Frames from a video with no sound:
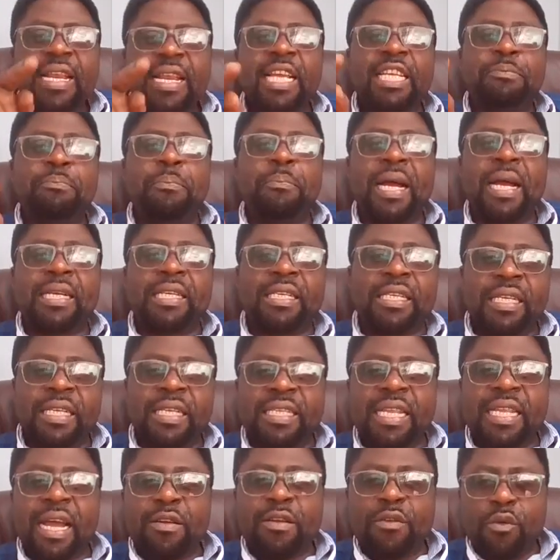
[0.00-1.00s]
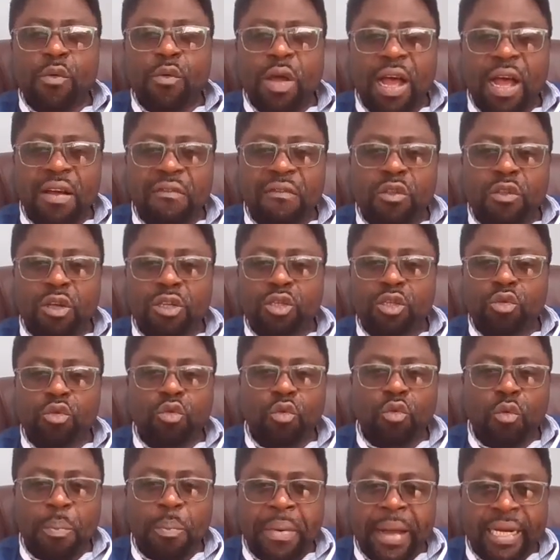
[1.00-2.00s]
These batteries that you have, those
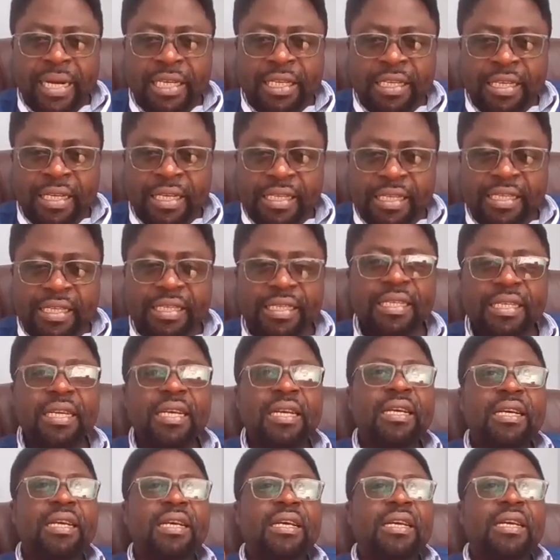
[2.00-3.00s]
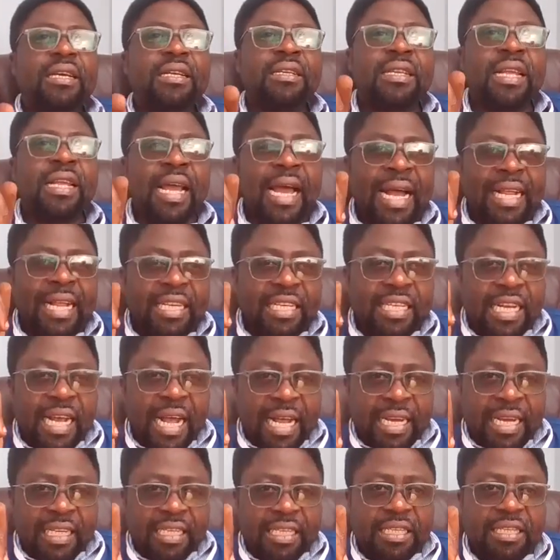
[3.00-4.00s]
2 batteries, they are
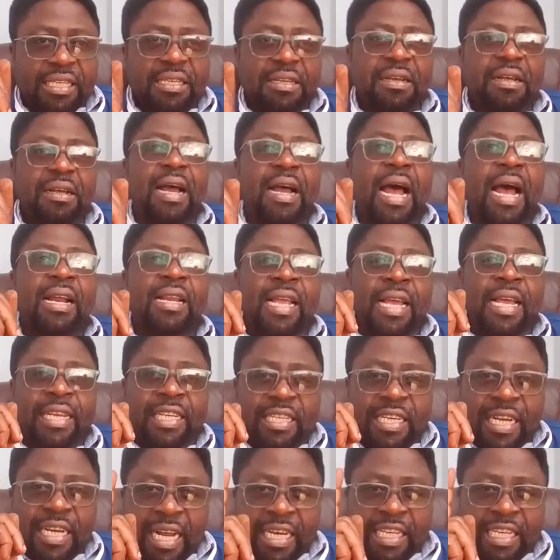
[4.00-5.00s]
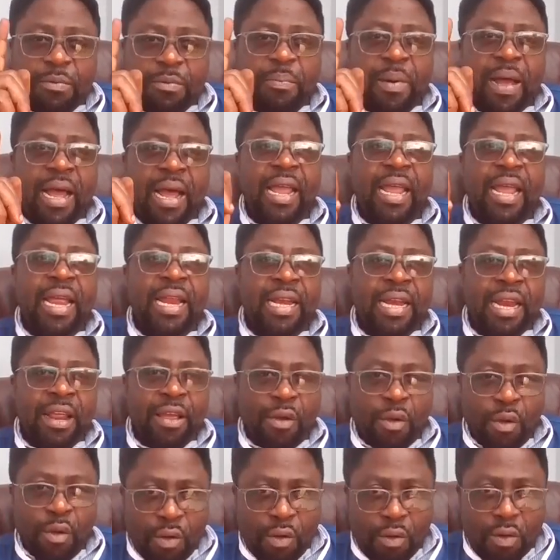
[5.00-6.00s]
charged. Are they charged by a
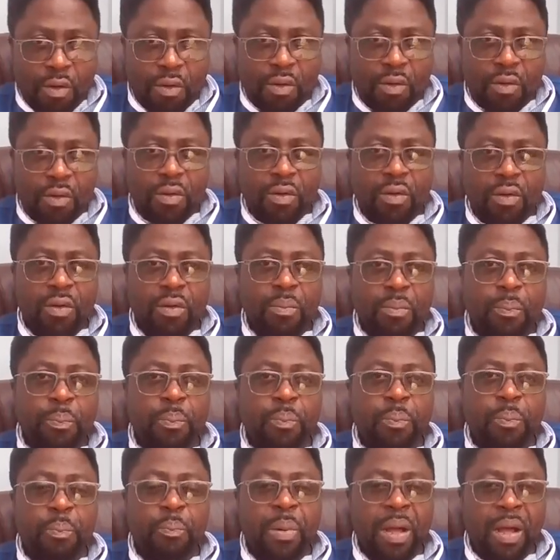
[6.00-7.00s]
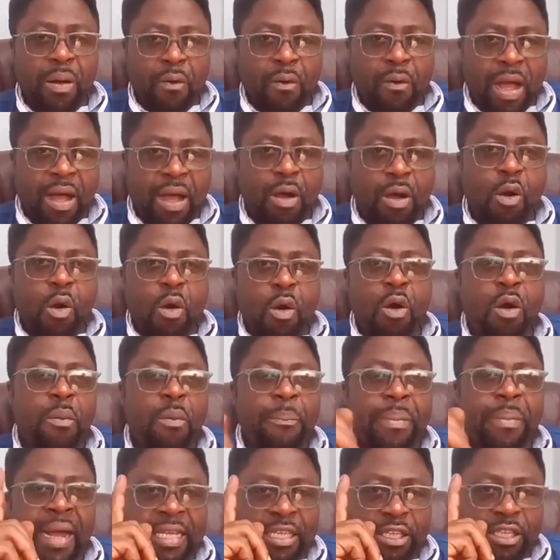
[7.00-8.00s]
neo power
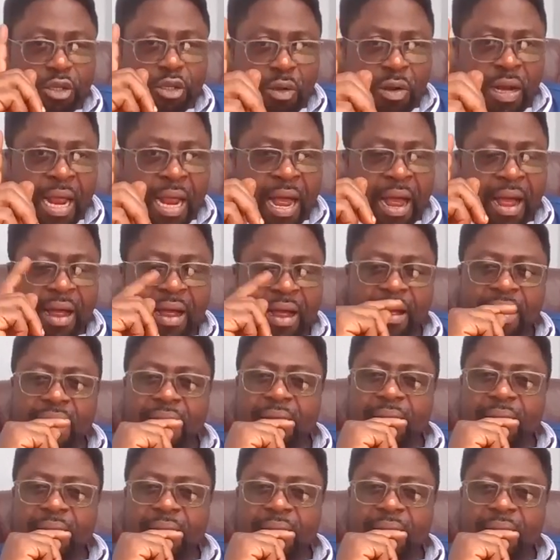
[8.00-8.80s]
or by solar?